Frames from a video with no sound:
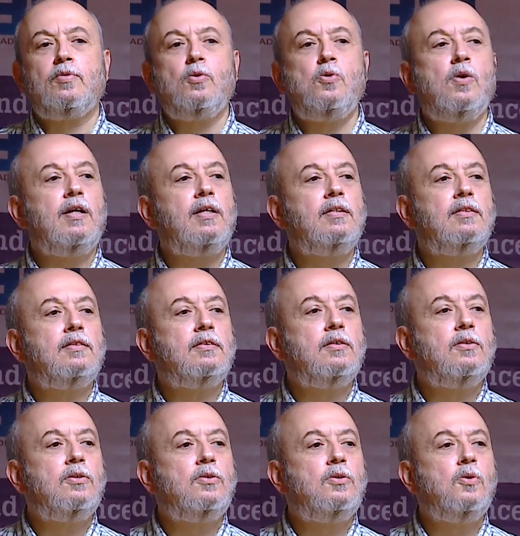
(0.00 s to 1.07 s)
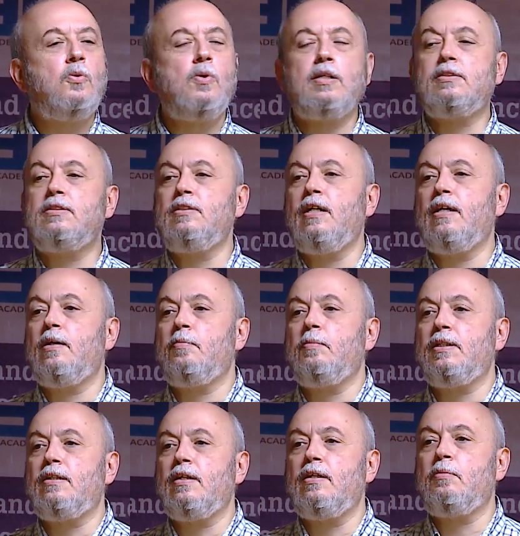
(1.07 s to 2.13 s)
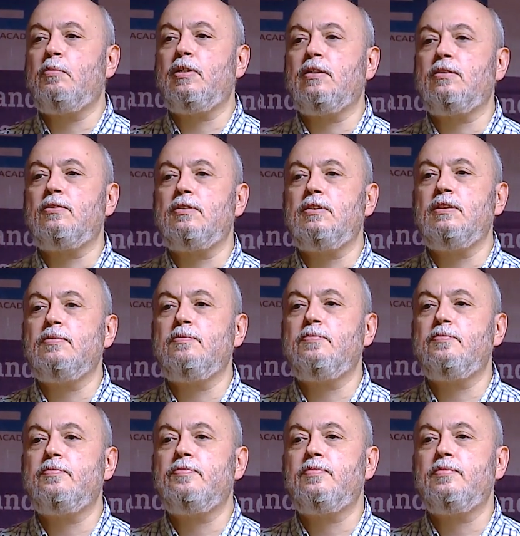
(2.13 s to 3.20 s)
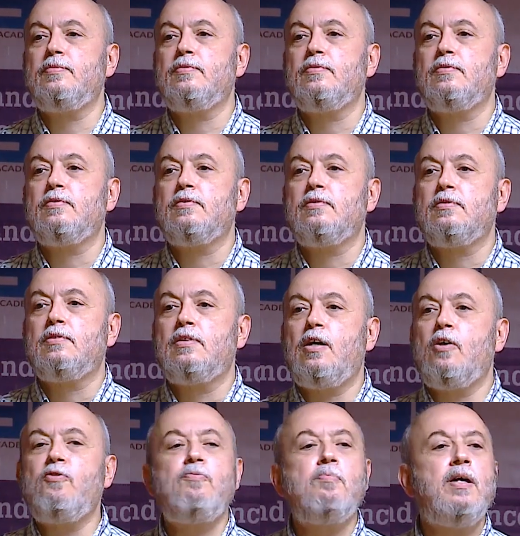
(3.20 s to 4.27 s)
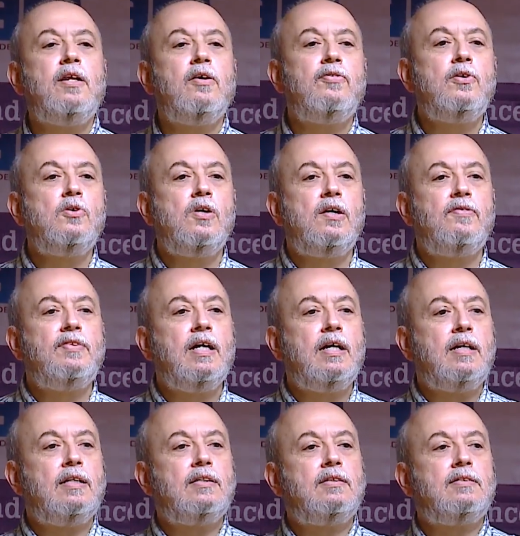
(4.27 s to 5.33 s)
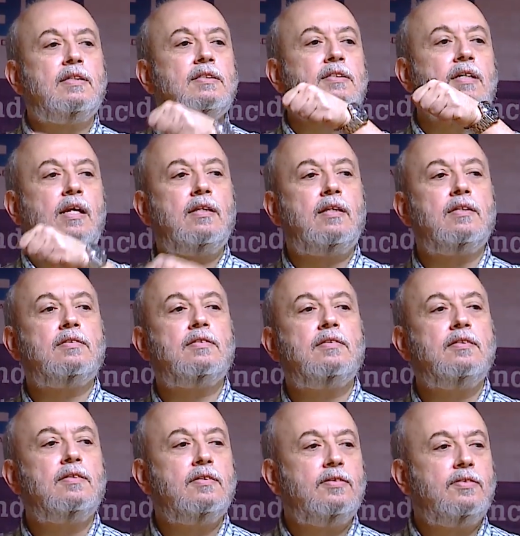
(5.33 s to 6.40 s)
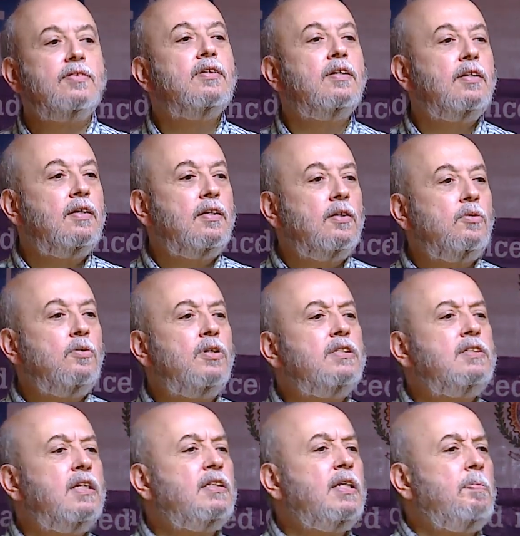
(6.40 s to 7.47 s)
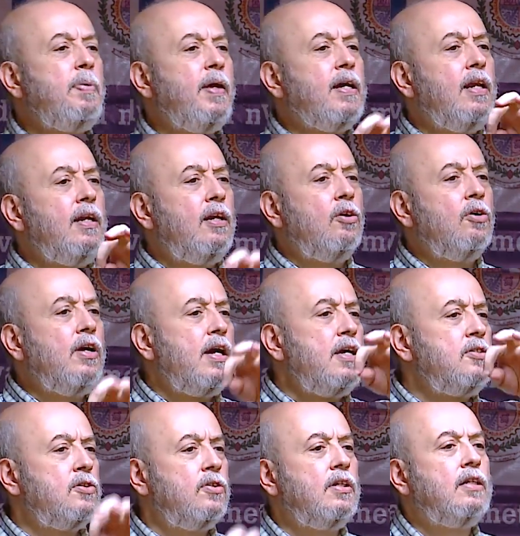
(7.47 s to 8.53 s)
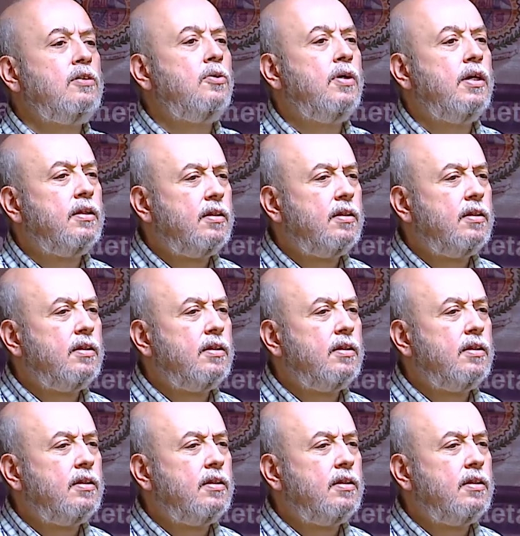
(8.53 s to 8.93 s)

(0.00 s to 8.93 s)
Who works in a metal laboratory? How many of you have done a tensile test? What is the typical elongation that you get?